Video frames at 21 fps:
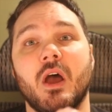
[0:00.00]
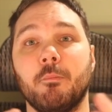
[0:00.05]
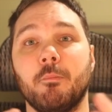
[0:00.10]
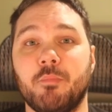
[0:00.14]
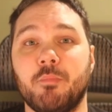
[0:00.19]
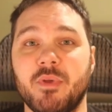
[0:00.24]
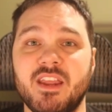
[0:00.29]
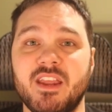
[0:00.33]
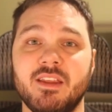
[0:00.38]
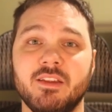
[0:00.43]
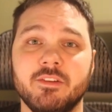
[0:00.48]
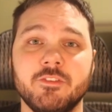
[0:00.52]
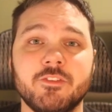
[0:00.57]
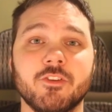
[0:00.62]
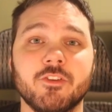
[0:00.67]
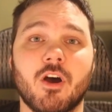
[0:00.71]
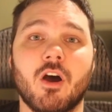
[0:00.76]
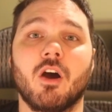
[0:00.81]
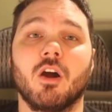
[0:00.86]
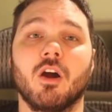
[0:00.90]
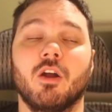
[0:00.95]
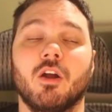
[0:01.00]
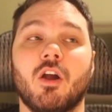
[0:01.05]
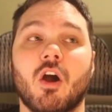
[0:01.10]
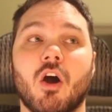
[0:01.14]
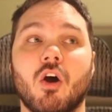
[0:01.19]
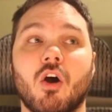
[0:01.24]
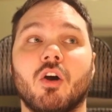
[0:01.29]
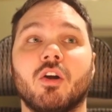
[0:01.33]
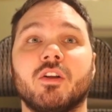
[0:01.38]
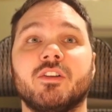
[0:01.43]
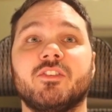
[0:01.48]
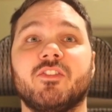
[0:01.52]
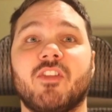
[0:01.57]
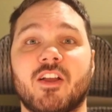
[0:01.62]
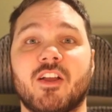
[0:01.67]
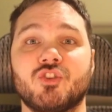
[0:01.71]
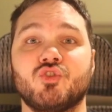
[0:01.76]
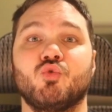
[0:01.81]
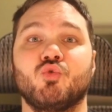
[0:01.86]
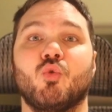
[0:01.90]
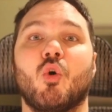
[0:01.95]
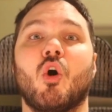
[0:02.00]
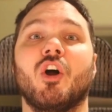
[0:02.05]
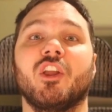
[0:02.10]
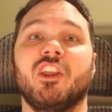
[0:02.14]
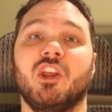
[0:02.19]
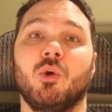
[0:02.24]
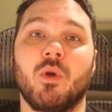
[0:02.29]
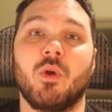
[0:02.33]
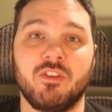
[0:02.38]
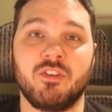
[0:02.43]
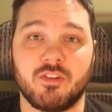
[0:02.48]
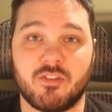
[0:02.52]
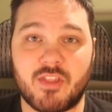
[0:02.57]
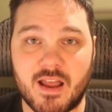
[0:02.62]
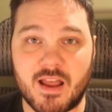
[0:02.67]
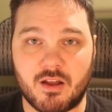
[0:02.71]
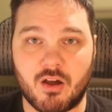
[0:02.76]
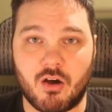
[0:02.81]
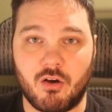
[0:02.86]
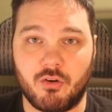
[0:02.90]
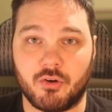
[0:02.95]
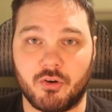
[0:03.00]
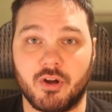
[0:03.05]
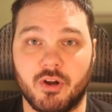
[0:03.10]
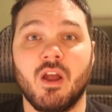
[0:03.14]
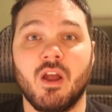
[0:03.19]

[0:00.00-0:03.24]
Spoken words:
Bs are cards that draw you into that color.